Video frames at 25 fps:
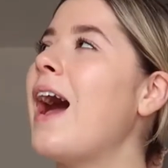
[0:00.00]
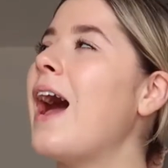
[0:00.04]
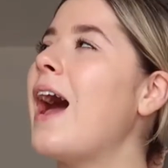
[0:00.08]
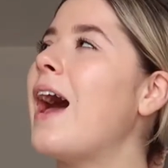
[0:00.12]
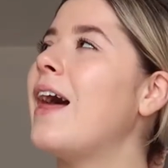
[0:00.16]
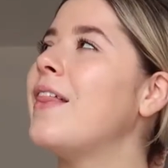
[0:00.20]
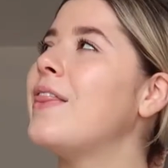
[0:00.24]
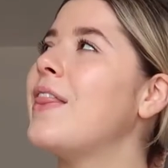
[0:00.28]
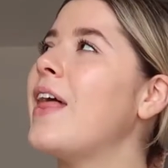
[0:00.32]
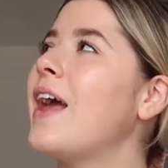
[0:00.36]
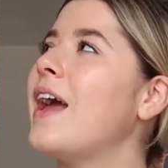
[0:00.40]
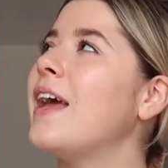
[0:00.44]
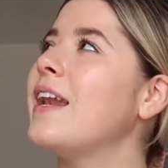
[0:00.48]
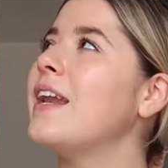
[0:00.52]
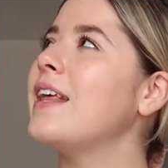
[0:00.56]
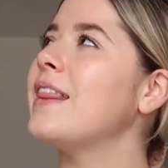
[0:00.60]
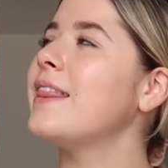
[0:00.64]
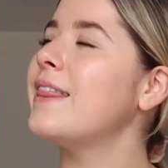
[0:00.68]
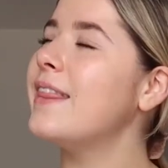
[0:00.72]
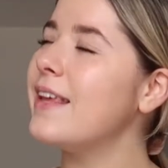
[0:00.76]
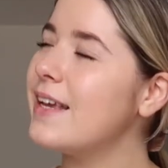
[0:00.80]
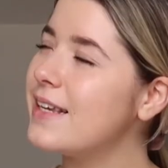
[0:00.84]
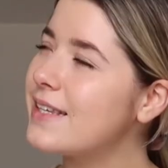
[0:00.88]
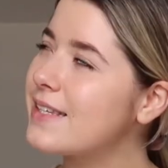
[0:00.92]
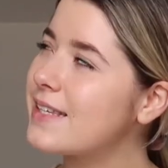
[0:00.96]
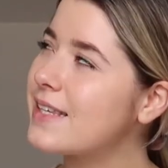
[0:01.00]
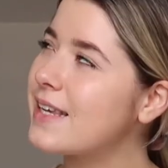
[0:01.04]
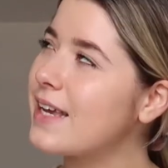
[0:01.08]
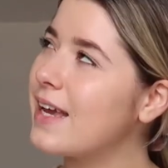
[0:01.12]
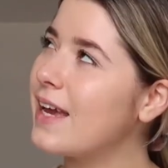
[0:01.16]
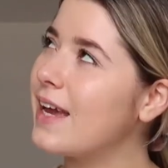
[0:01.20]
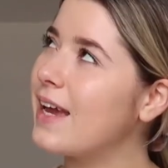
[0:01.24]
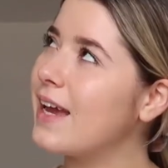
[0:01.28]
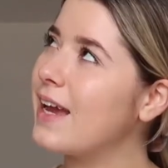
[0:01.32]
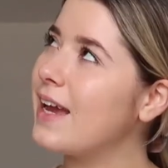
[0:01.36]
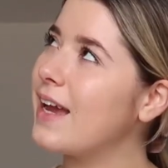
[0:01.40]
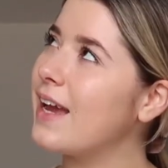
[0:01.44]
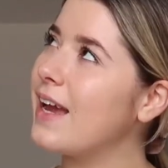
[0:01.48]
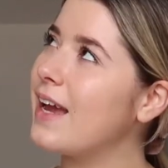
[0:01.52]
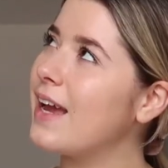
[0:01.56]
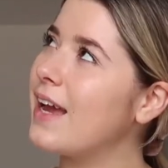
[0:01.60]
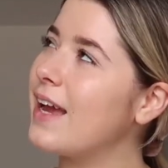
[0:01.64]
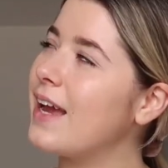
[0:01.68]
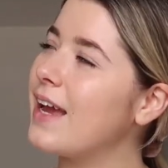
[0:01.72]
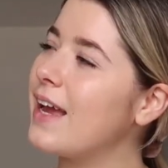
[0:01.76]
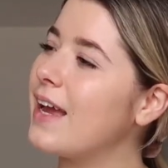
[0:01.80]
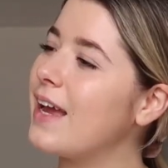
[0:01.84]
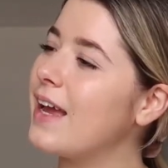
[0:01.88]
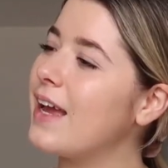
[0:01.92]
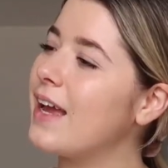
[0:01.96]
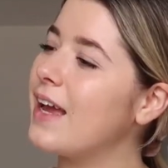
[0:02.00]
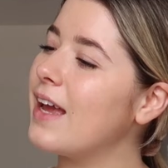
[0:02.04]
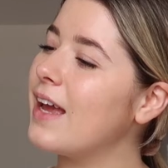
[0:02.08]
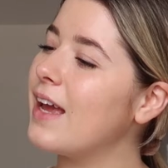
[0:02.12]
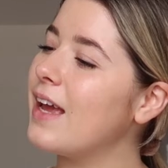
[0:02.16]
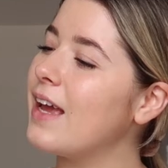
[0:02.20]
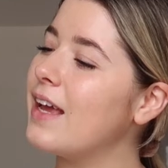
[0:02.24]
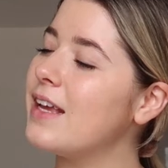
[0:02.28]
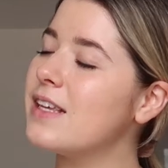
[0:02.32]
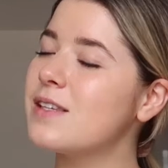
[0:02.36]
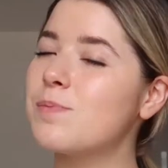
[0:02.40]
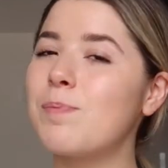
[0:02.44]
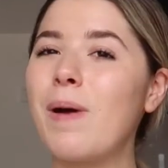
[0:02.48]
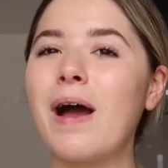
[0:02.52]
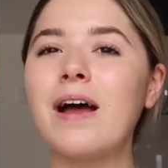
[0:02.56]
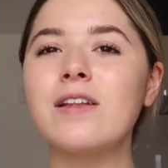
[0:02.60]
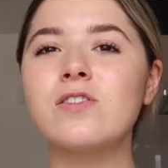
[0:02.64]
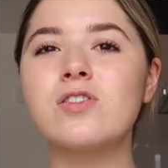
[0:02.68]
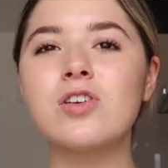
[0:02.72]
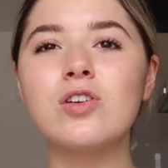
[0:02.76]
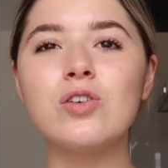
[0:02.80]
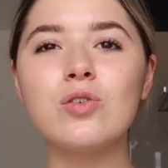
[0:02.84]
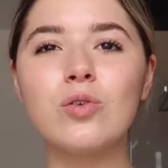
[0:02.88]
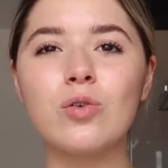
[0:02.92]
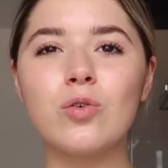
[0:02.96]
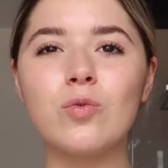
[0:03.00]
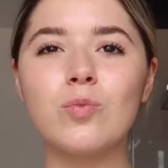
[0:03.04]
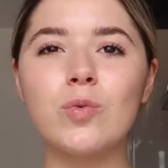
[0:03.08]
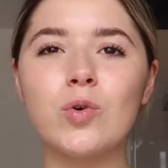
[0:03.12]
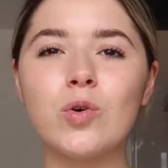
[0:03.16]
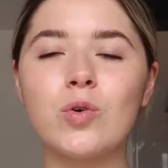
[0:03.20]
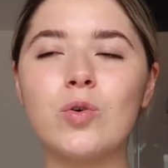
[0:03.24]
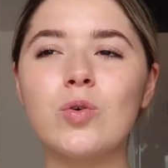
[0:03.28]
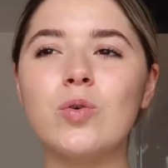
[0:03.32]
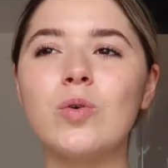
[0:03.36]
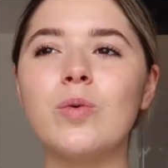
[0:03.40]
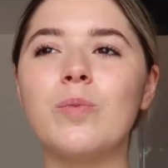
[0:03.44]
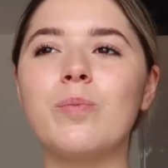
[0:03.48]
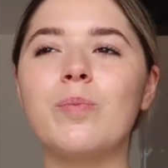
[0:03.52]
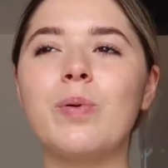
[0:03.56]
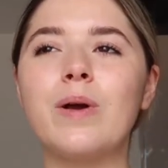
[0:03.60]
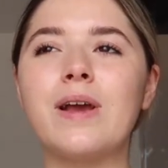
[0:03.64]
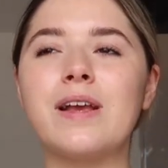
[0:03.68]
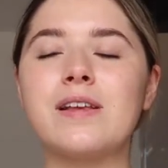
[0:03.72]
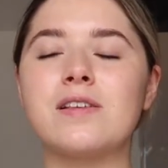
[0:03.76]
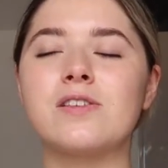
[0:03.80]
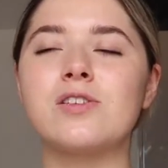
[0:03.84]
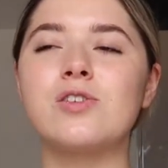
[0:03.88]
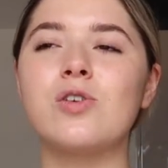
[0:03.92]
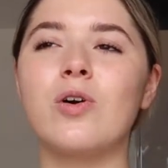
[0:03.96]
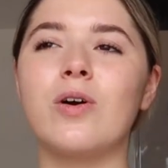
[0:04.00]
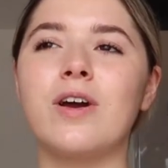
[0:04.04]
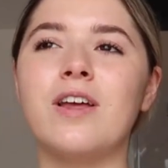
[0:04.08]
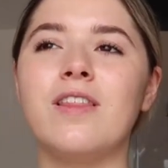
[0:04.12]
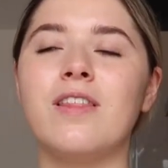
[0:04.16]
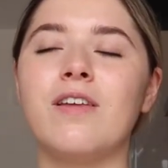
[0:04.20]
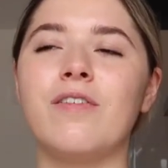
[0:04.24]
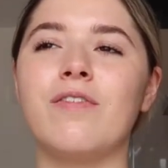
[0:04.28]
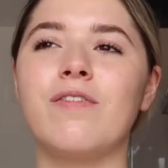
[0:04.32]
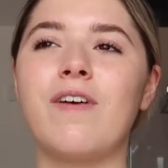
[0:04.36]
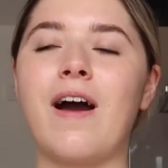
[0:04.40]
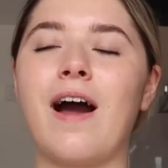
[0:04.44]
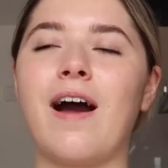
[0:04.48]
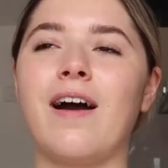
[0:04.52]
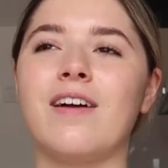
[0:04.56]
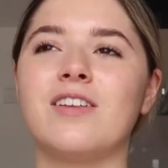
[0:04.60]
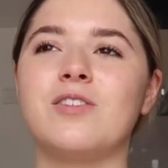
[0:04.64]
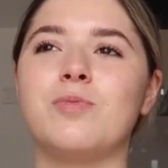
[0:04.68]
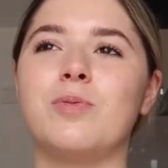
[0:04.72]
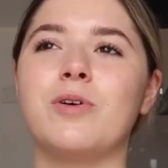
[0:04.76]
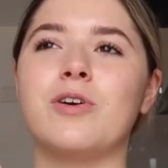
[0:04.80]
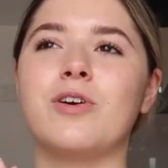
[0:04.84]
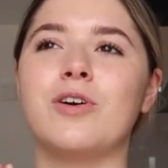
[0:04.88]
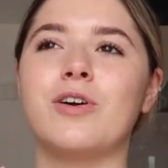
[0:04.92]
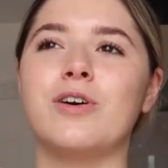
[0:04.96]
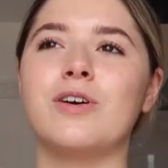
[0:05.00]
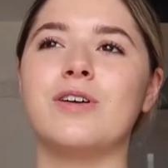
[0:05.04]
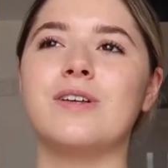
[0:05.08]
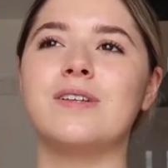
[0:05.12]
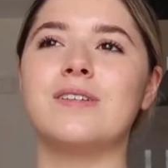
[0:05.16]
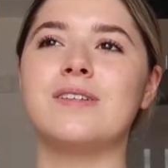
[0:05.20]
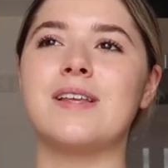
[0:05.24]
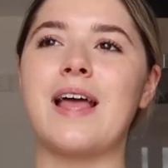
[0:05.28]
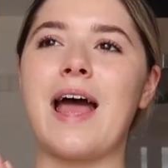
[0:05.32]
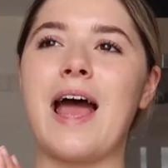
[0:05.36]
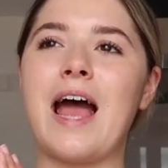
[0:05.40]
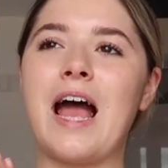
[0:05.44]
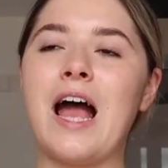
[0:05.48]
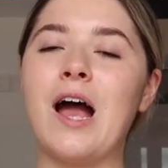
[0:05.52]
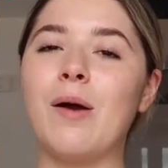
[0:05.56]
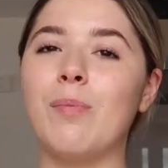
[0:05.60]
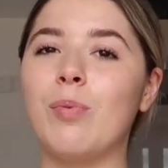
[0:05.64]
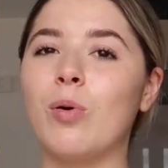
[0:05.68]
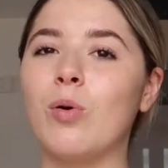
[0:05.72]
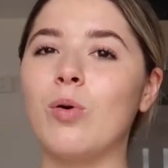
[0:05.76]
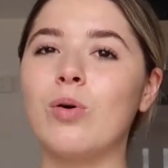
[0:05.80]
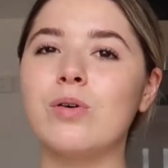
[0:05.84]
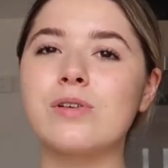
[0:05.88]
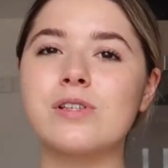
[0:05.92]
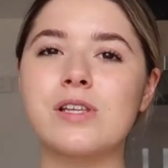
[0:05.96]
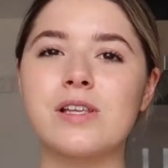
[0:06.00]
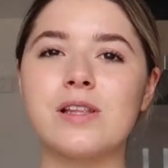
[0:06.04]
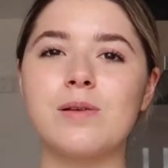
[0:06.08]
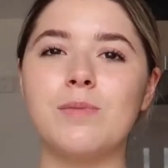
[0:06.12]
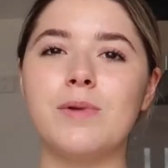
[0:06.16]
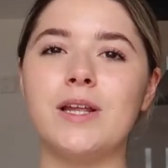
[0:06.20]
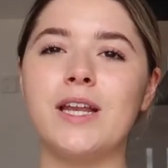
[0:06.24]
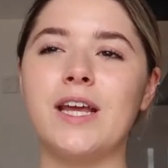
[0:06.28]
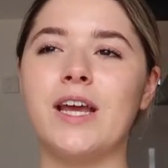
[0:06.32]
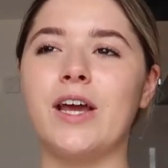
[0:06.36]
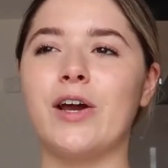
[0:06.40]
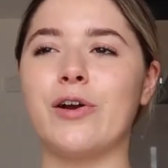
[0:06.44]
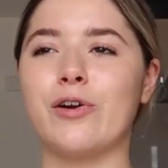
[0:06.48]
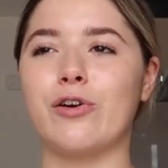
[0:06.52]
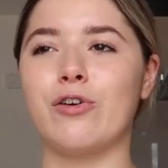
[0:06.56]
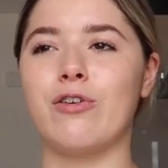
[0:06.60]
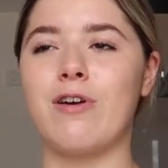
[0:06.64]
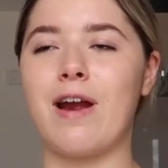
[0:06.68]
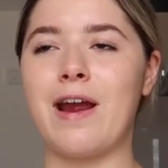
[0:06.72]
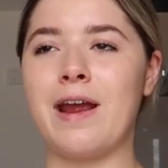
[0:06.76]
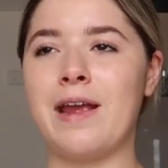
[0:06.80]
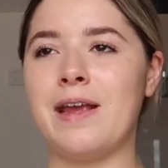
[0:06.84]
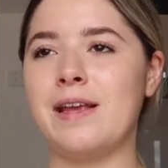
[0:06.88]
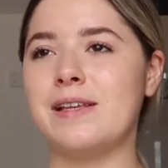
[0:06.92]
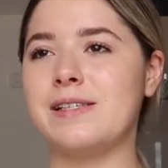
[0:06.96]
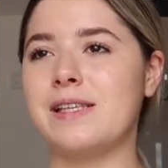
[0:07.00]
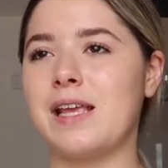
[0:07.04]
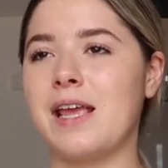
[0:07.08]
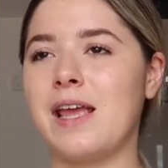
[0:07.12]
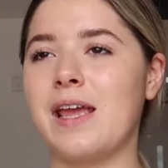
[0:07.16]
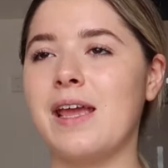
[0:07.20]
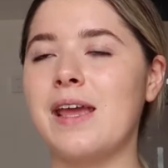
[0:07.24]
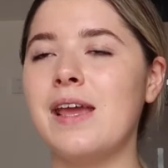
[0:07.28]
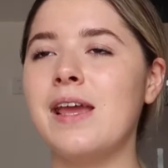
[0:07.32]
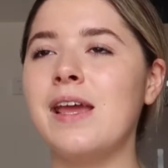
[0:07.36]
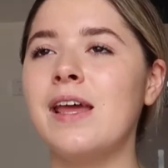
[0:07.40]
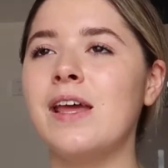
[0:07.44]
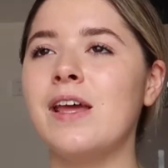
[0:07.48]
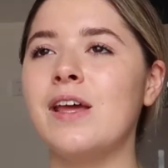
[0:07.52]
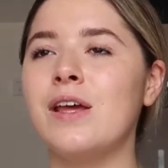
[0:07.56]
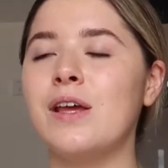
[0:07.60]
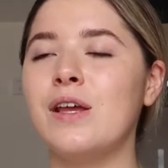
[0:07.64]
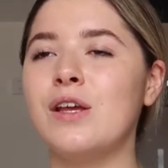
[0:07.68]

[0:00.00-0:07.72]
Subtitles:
And then this year it's back to normal, but it's not in the fact because airports at the minute are crazy.